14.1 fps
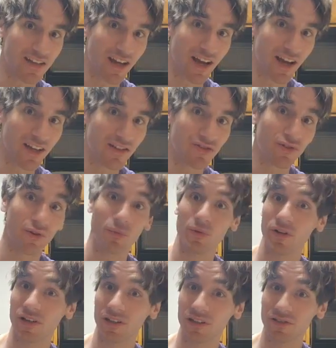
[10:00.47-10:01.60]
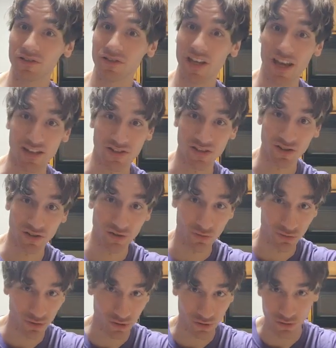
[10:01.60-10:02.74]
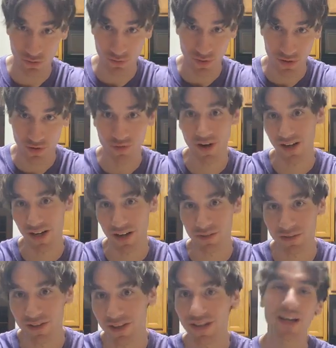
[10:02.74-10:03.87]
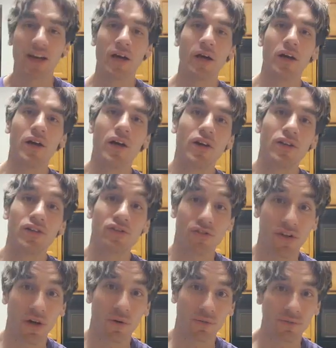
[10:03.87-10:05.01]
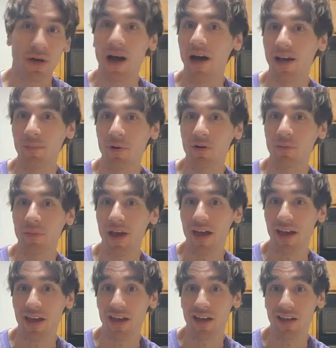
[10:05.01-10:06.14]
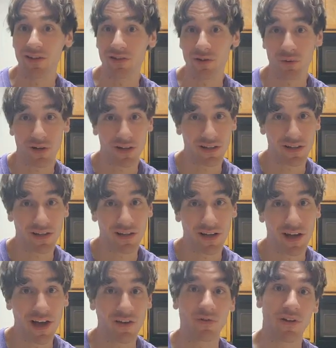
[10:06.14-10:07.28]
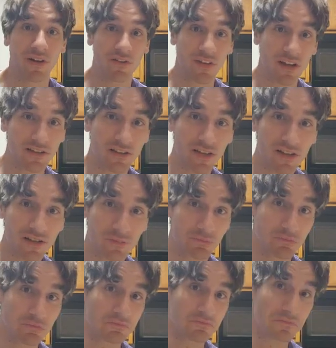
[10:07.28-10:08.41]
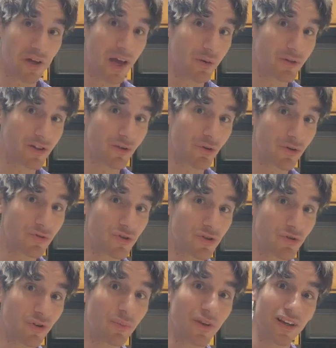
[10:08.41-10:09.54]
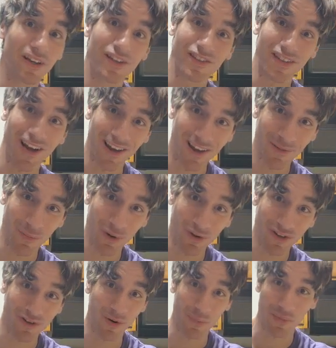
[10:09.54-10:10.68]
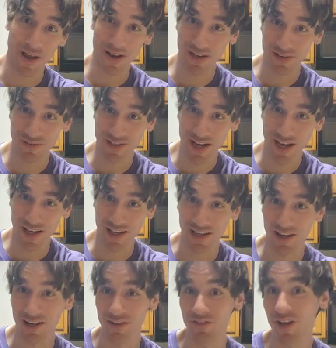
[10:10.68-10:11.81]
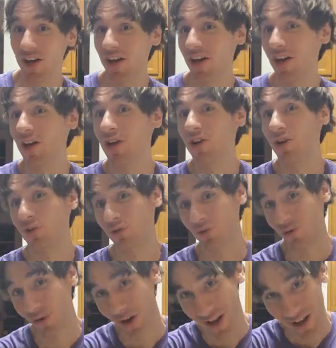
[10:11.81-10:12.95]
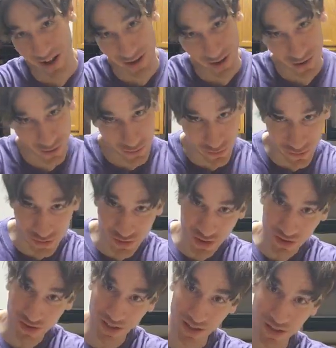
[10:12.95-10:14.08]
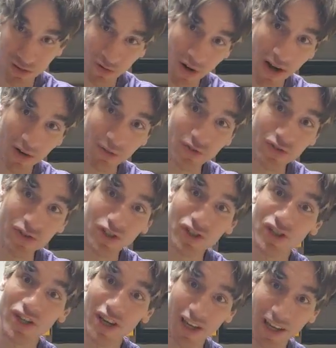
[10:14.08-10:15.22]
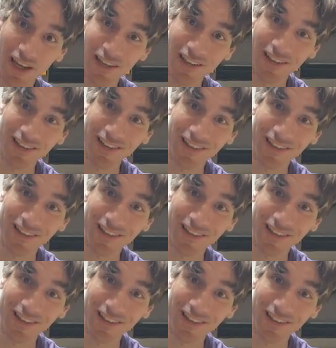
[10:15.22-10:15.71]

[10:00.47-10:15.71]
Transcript: I don't want to test YouTube right now. So I am home, and you know what I did after I left acting class? I went to the grocery store because I am on a repetitive diet of ground turkey and ground chicken.